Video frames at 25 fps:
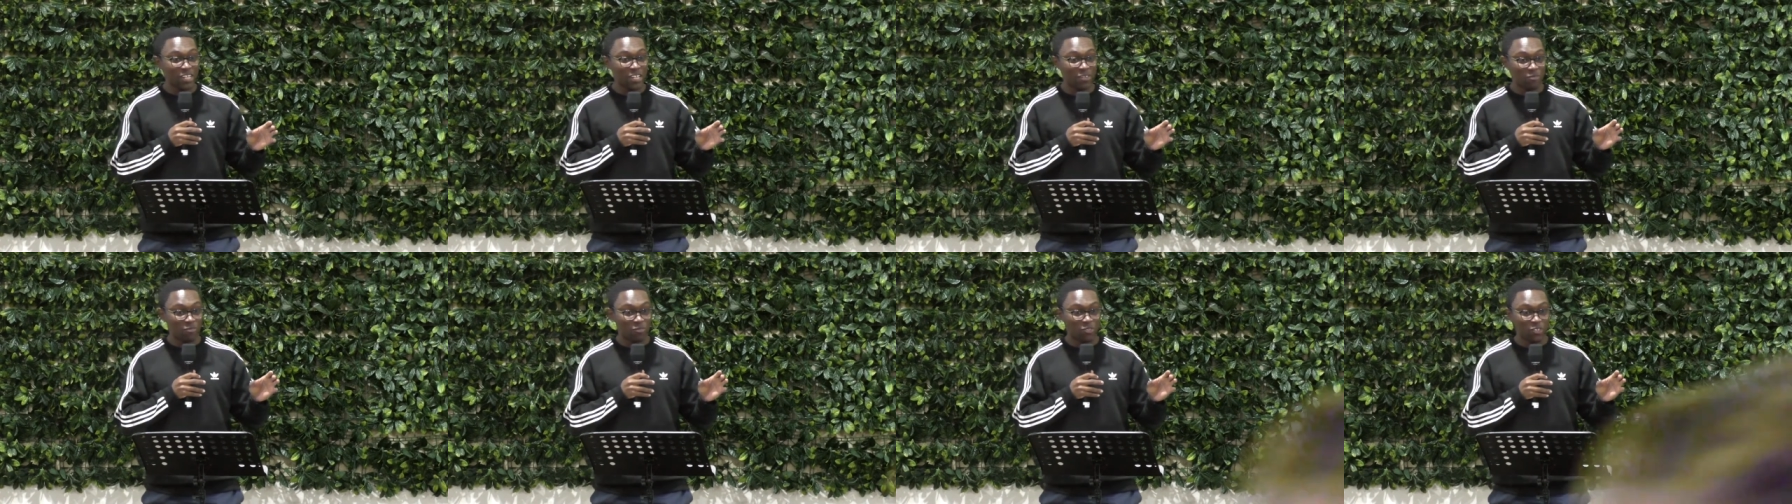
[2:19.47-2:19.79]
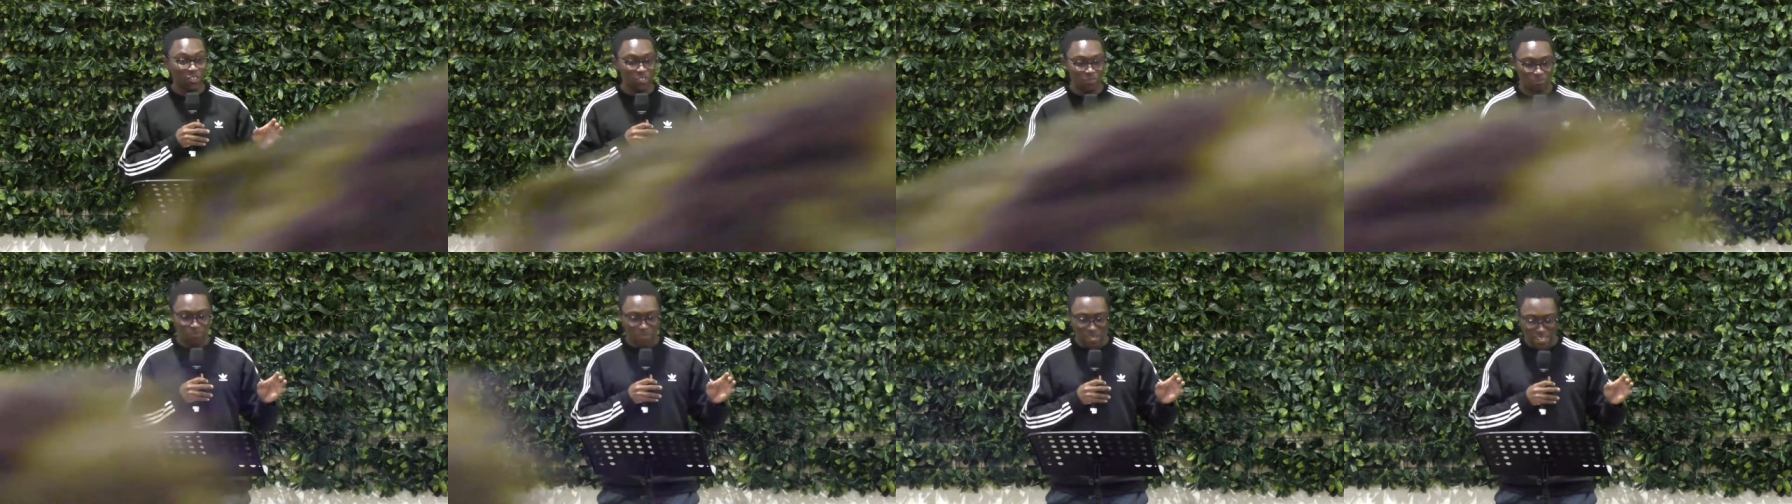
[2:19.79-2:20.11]
it
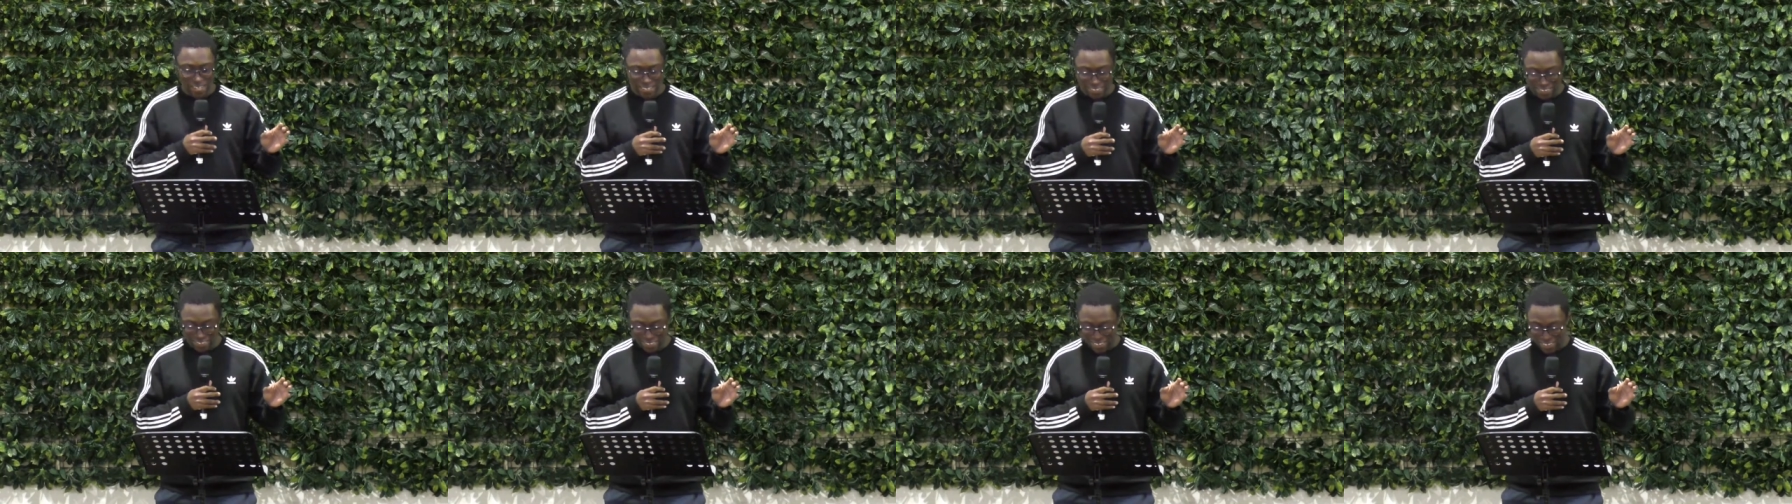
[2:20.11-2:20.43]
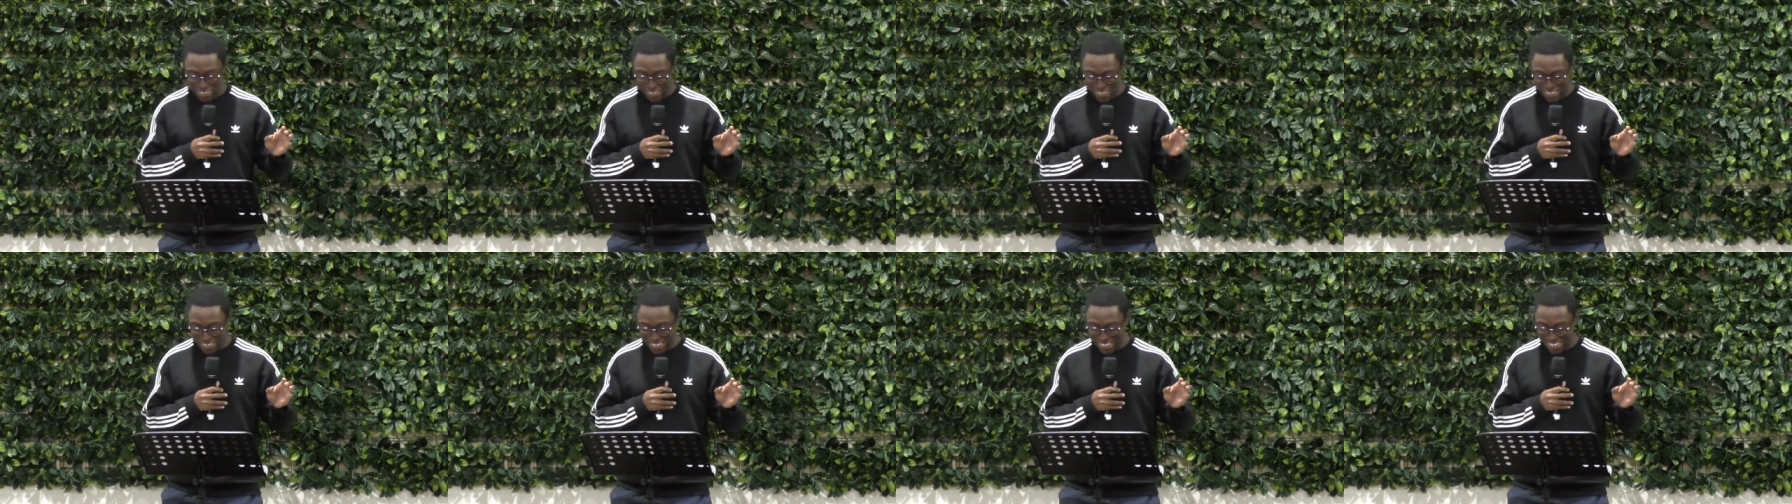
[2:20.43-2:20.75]
would have been
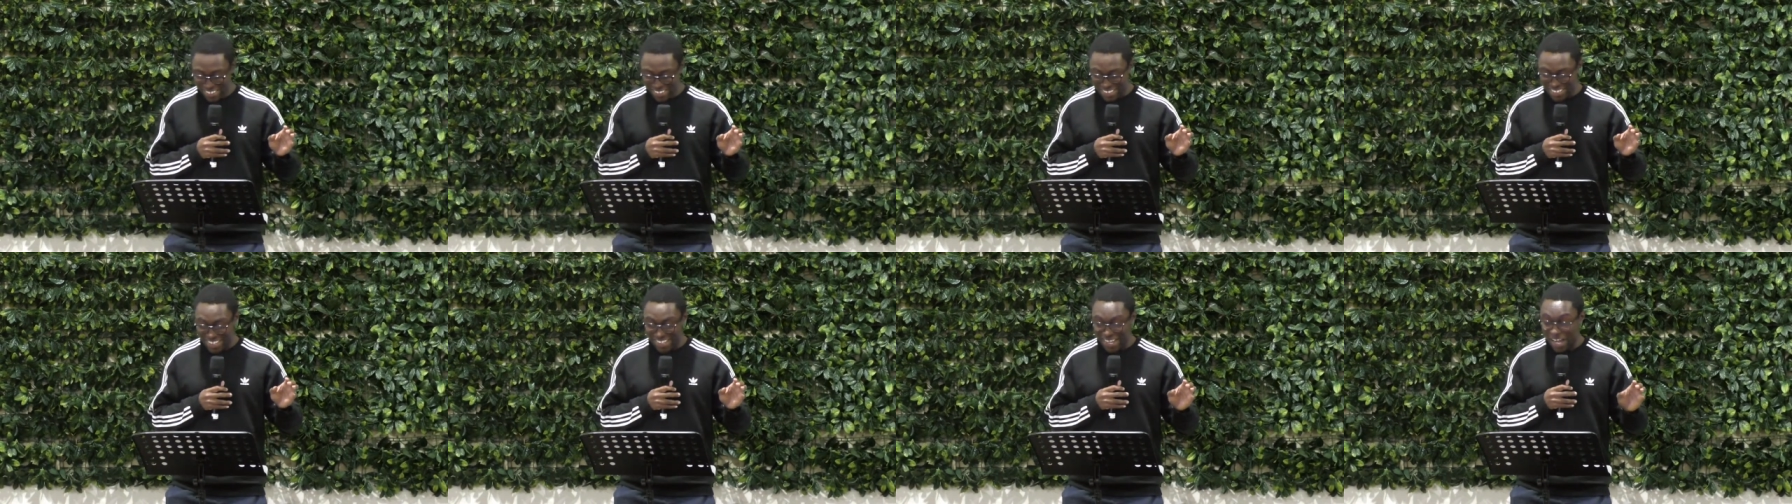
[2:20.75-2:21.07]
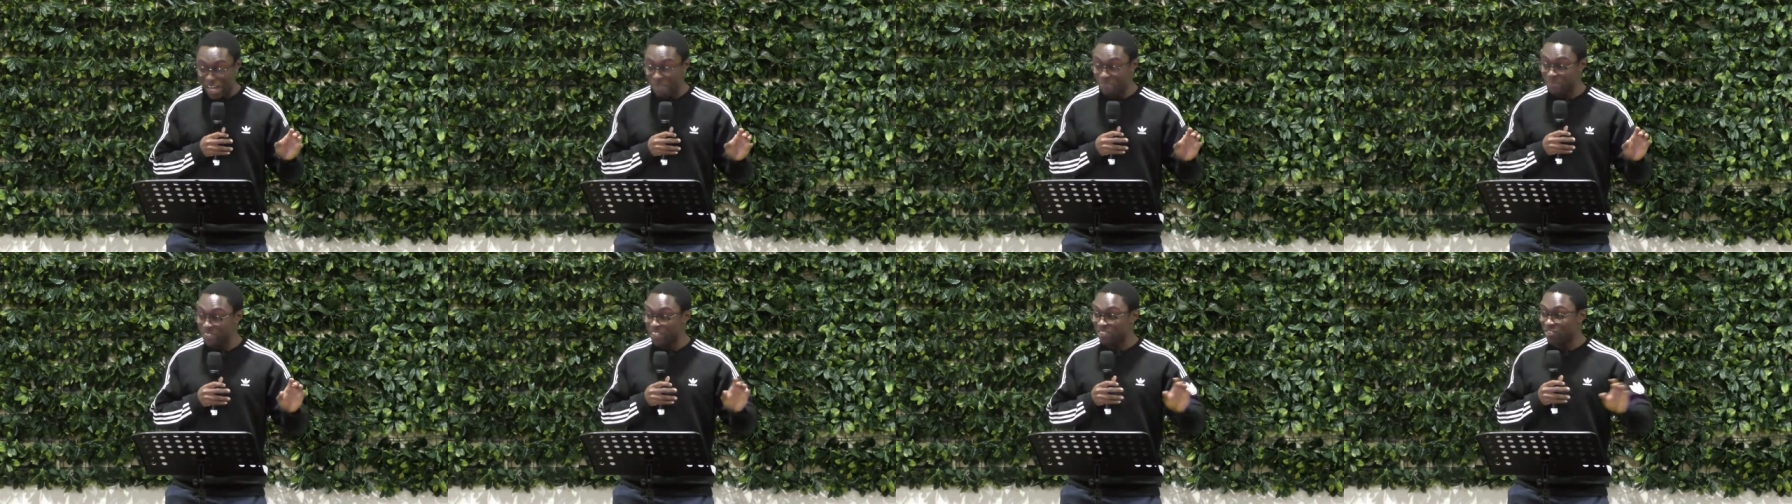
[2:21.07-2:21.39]
though.
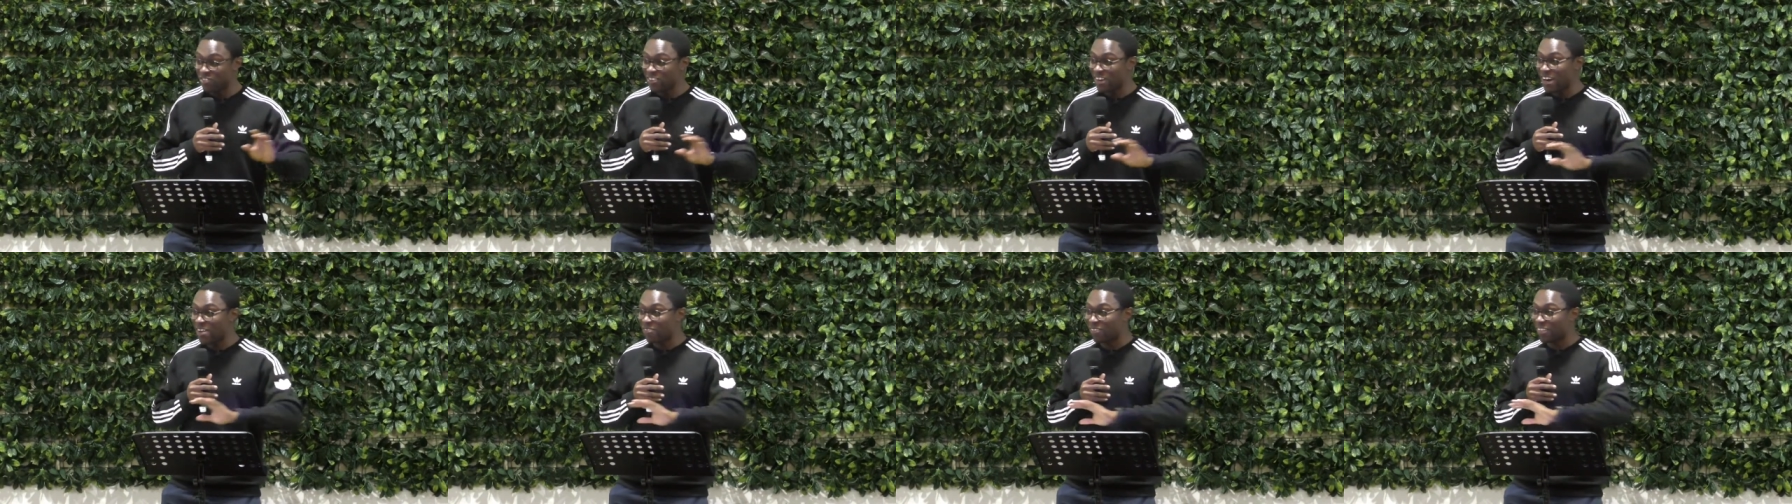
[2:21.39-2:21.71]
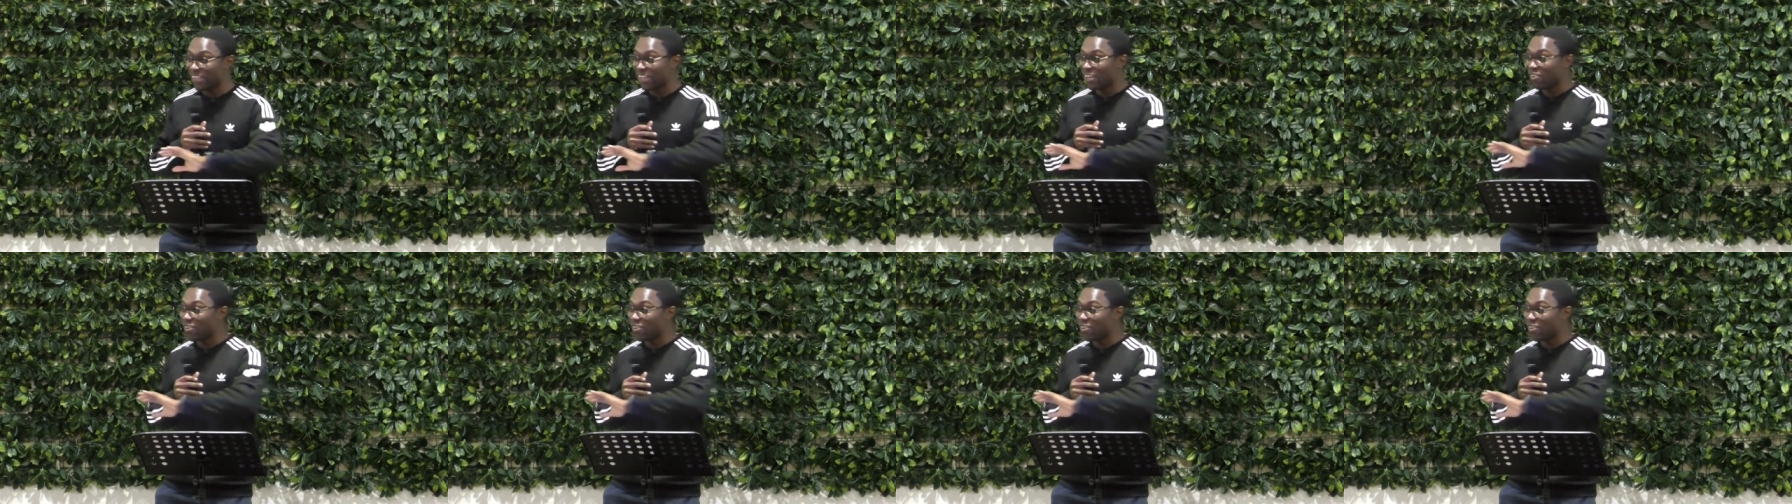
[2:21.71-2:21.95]
I'd be traveling